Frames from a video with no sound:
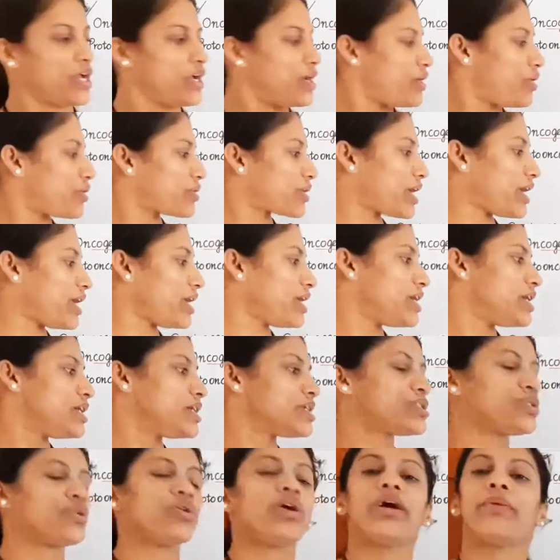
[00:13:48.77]
Okay,
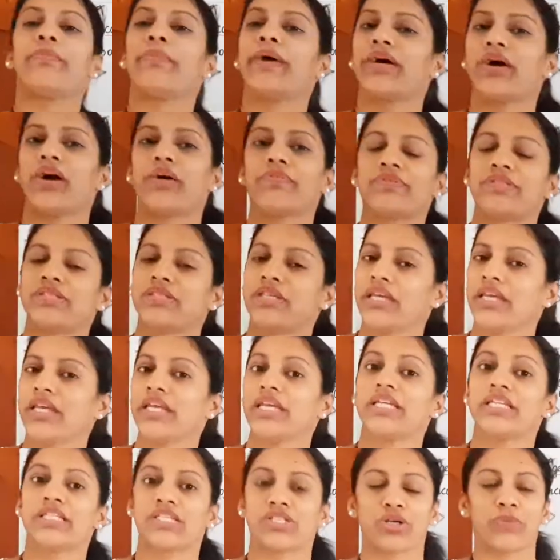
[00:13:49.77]
so
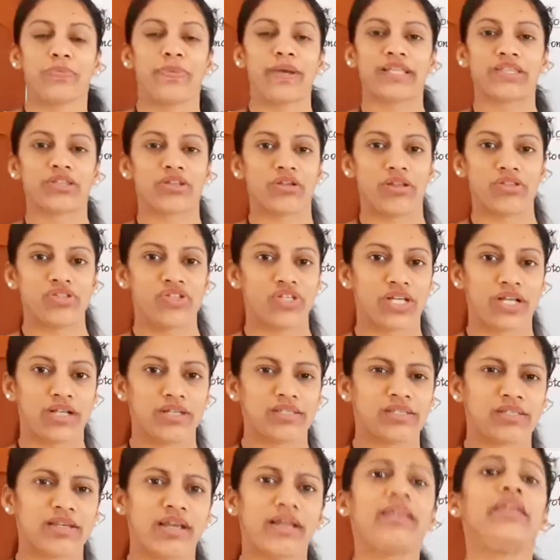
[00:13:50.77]
biopsy, histopathological
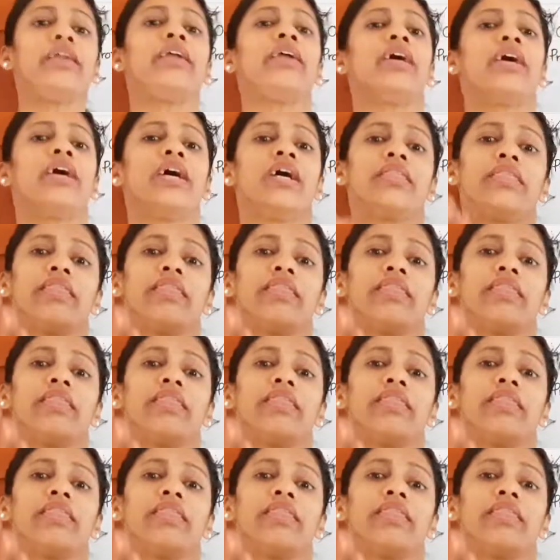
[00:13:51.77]
study,